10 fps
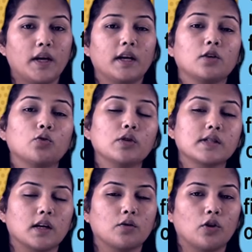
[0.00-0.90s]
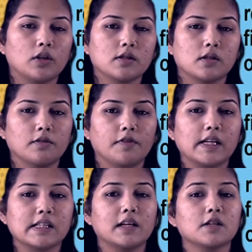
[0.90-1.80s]
When it cools down on the
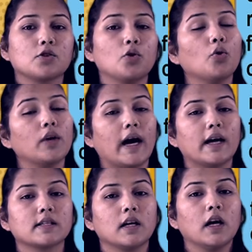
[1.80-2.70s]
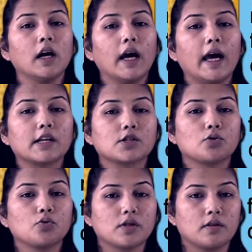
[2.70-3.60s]
surface, it is known as
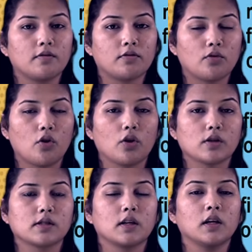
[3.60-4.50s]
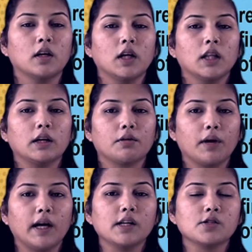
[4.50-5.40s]
extrusive rocks. The
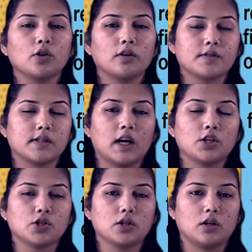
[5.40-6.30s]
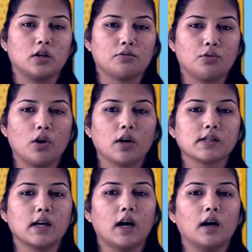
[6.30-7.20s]
grains of such
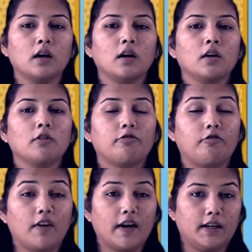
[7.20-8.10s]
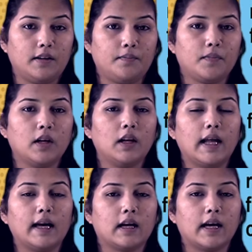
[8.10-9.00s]
rocks are fine.
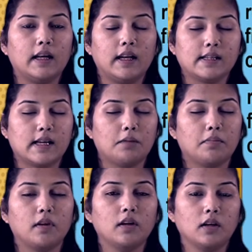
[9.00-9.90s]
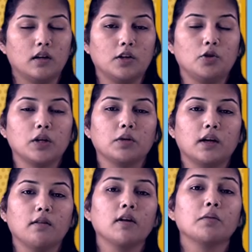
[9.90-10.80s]
Like in example, you can
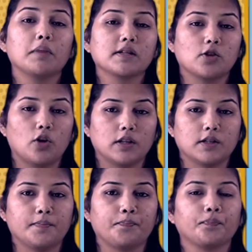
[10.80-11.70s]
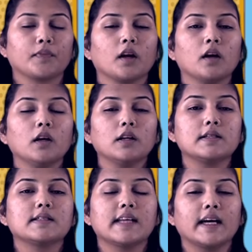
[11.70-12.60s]
give basalt.
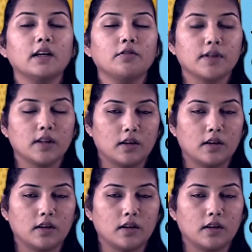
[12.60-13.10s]
The second